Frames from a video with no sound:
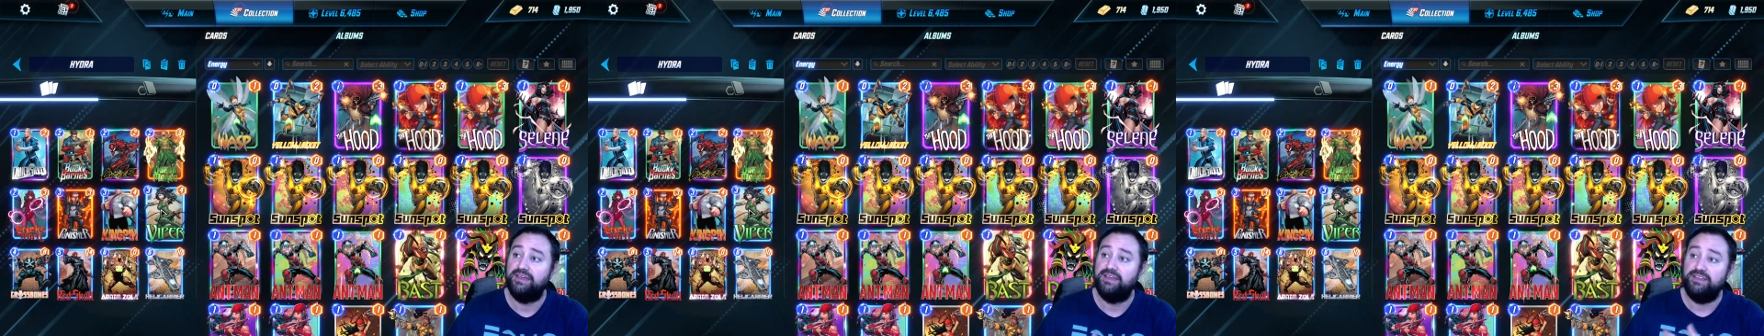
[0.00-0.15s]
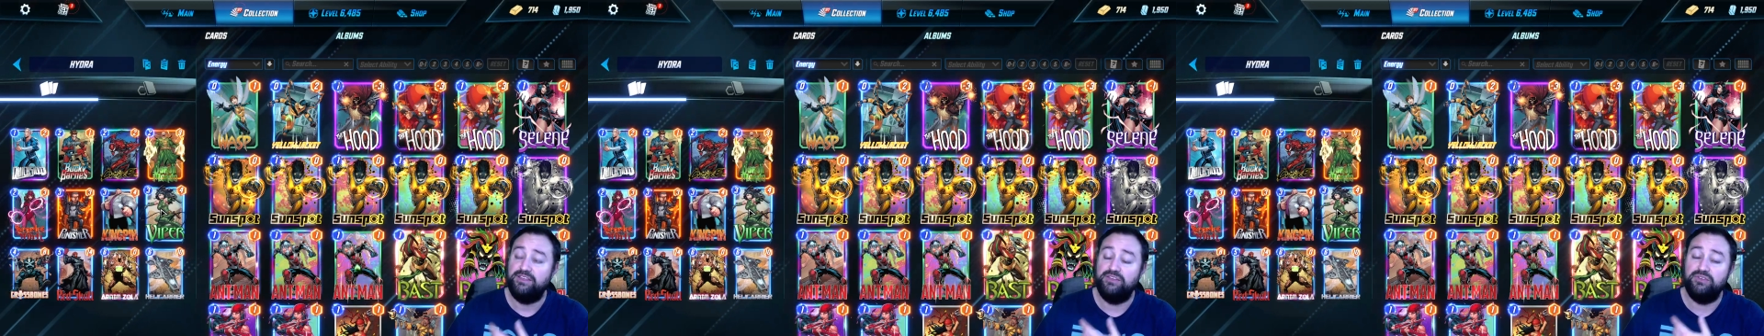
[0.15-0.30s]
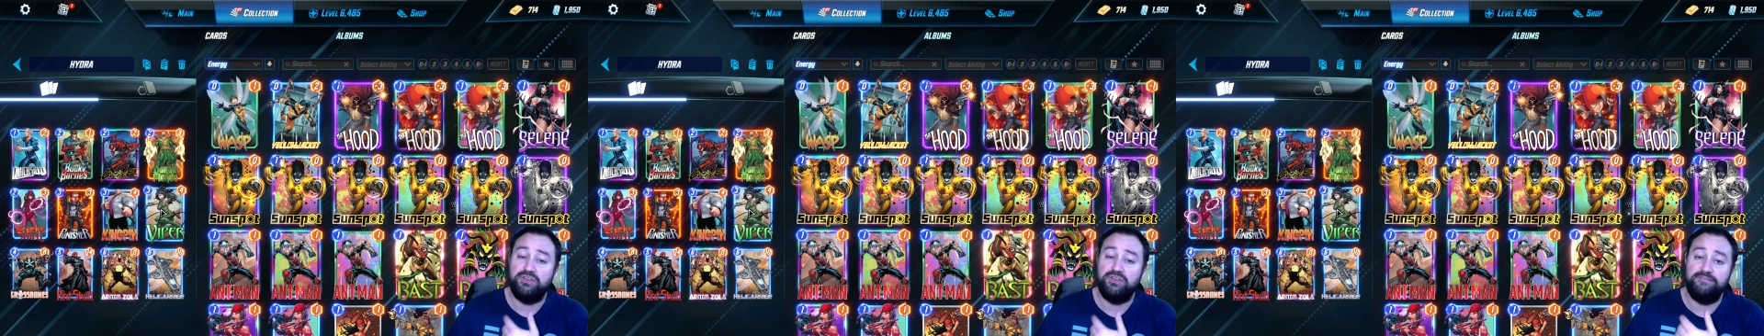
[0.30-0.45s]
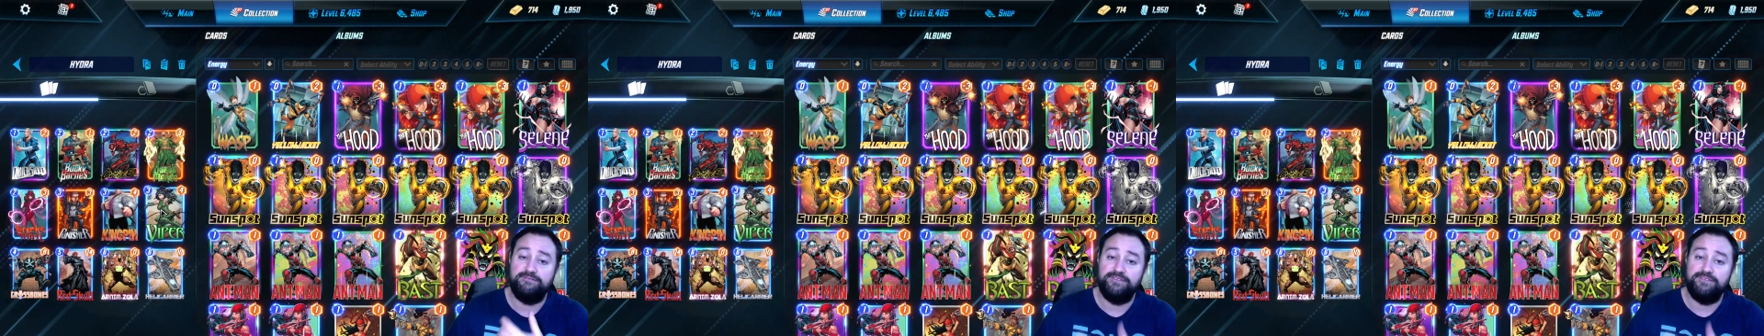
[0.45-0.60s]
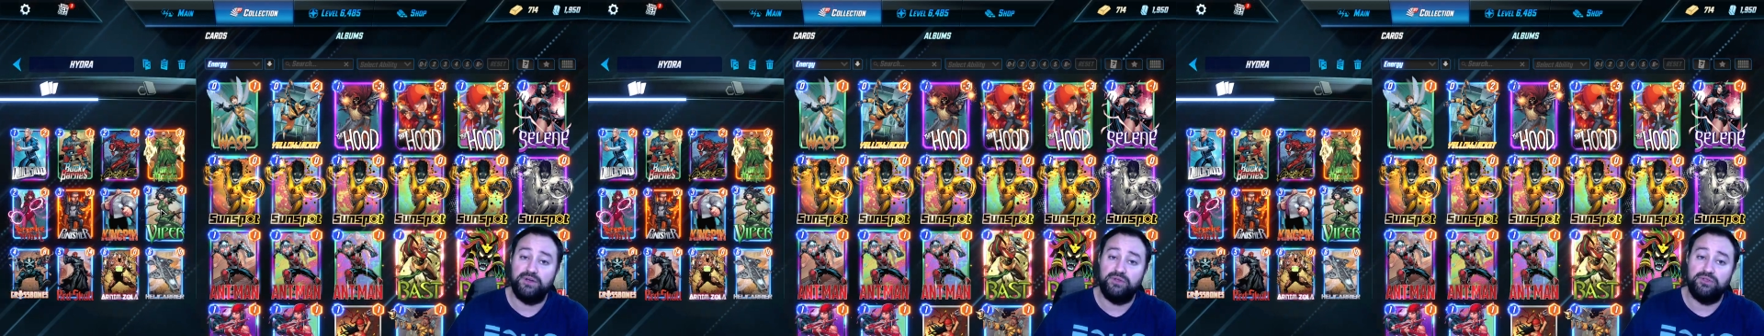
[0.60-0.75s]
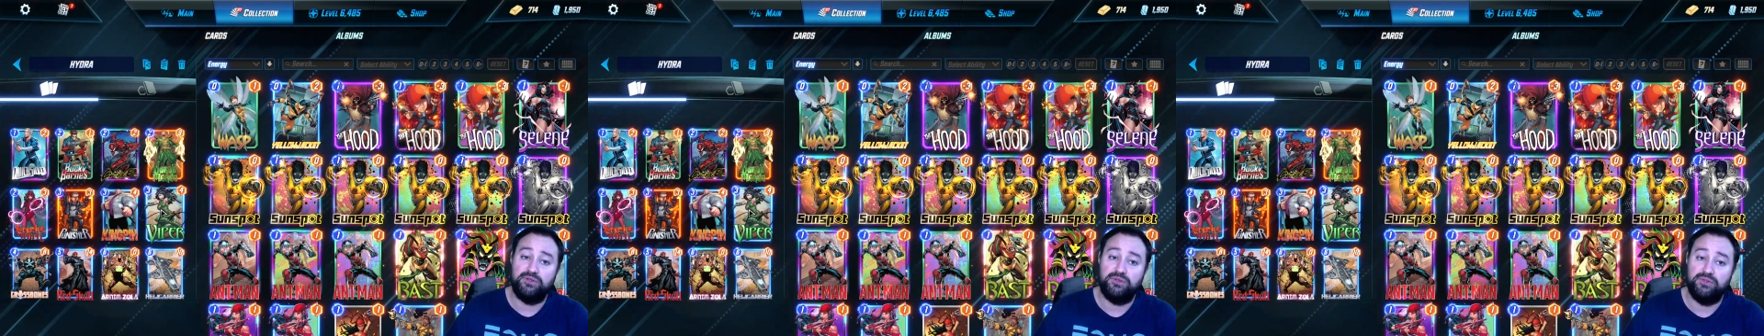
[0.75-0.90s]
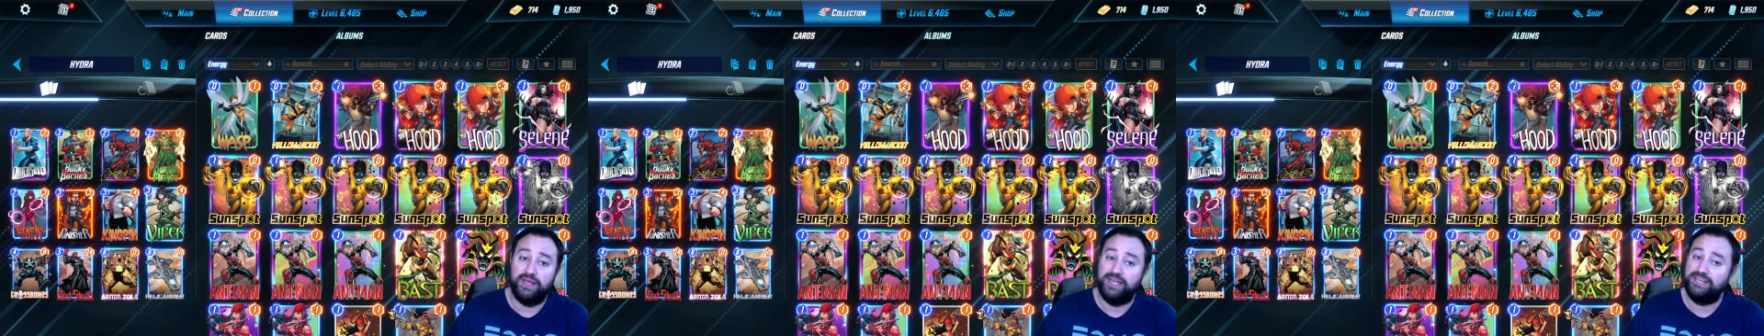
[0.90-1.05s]
you can fill
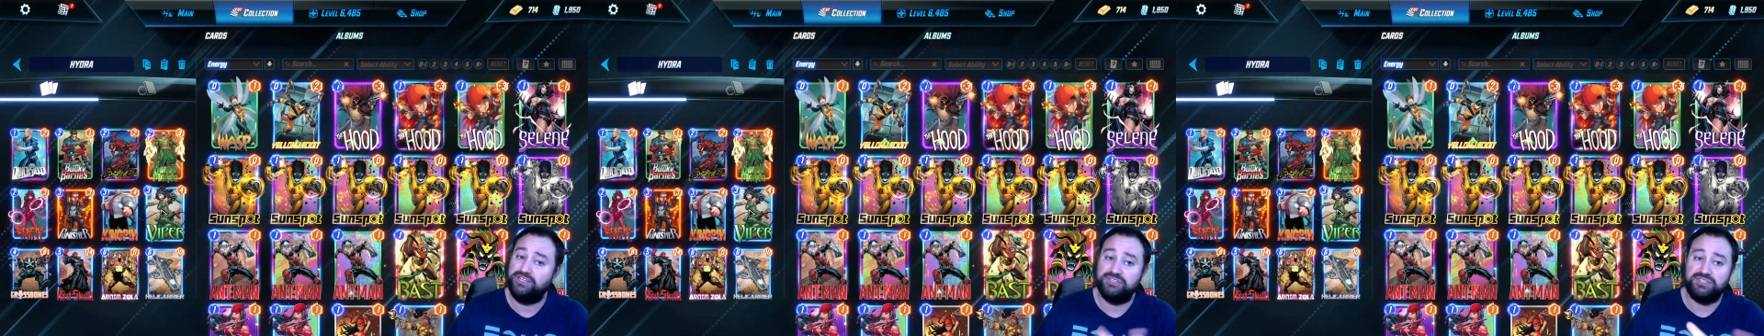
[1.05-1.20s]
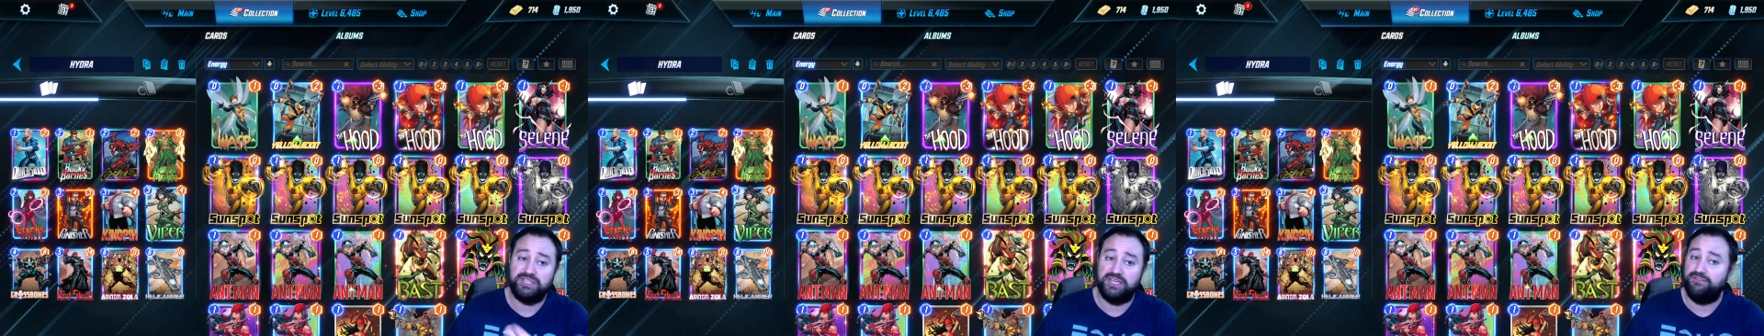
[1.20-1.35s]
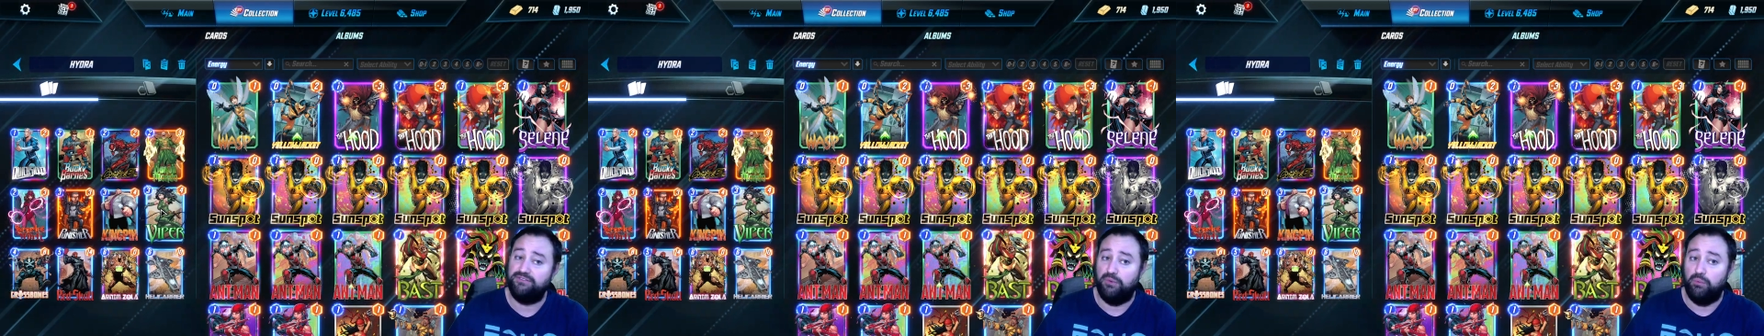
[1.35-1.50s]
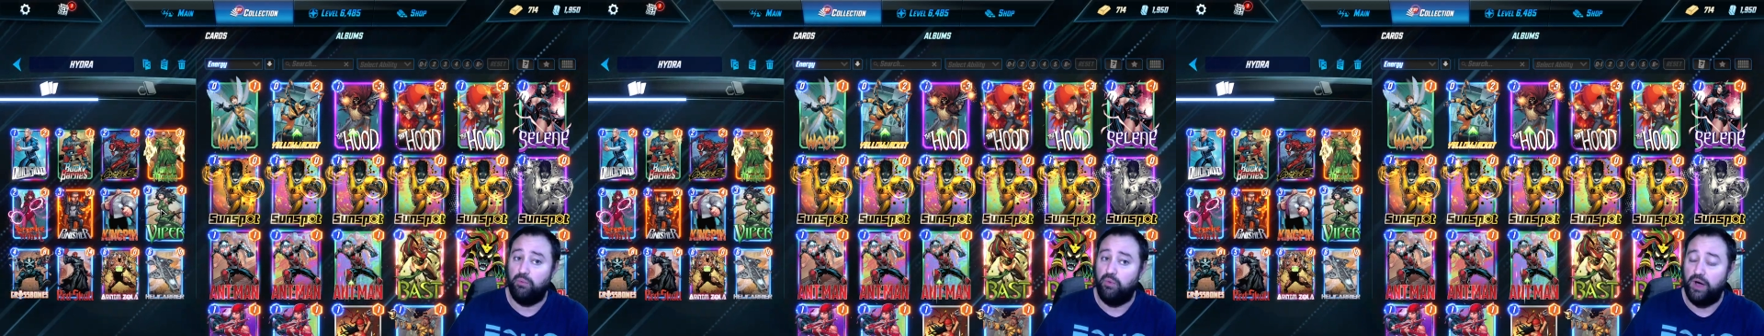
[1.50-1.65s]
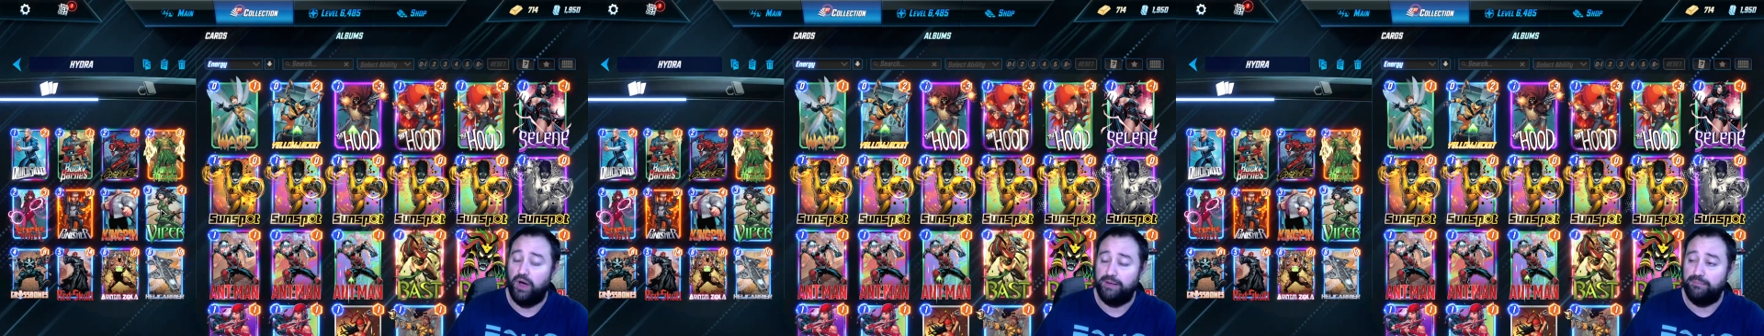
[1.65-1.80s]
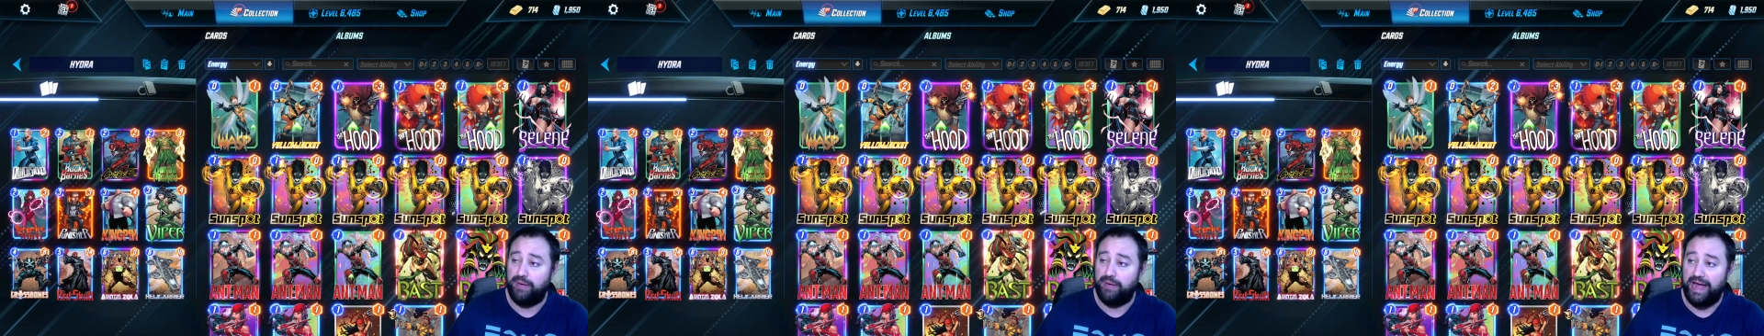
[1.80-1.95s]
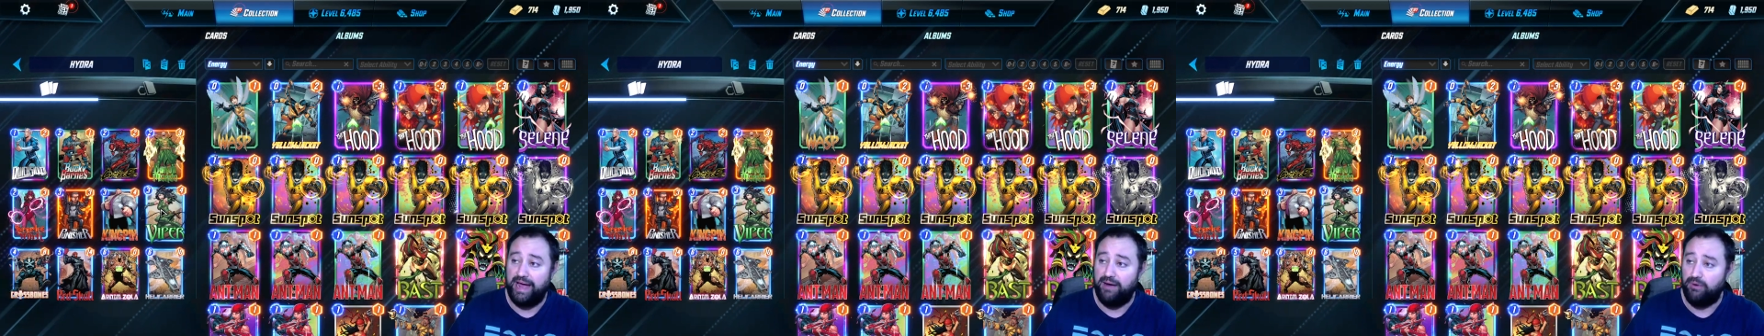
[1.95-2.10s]
their lane, just give them 1
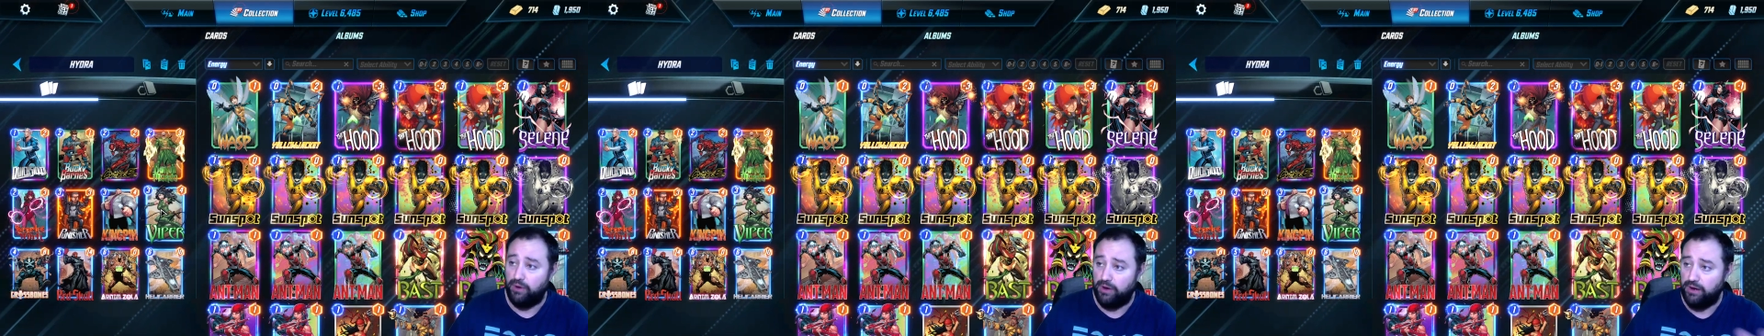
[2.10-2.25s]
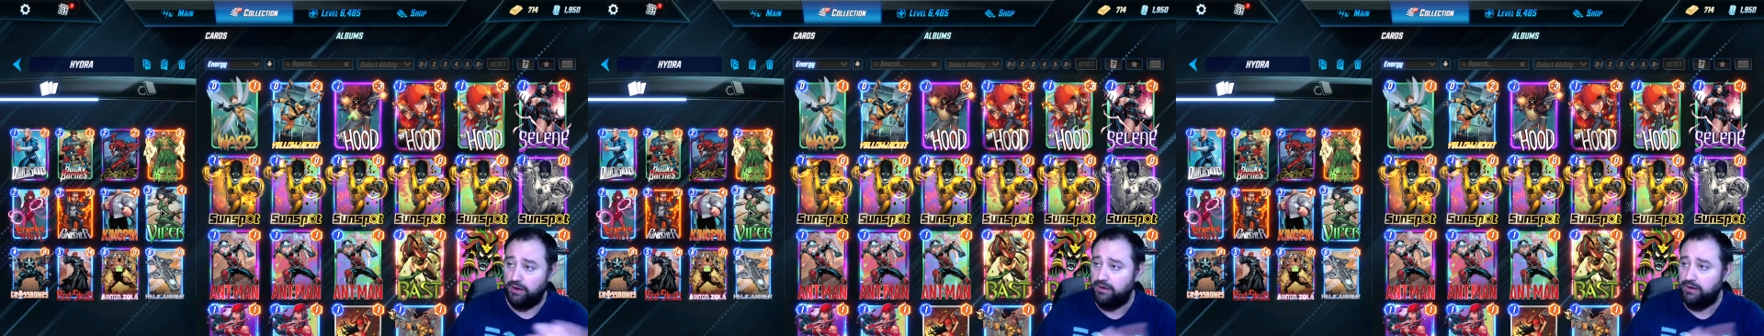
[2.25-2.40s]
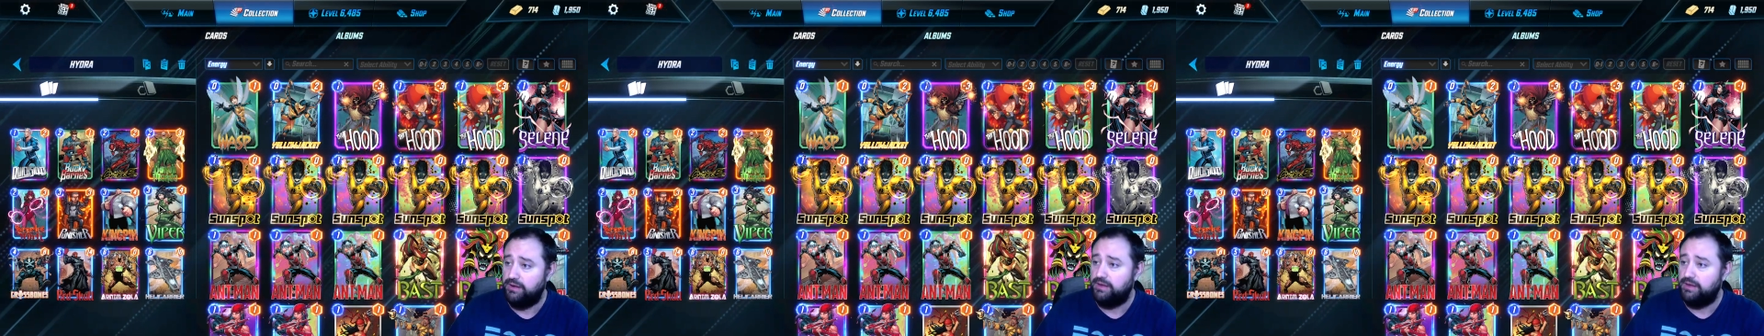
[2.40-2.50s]
power.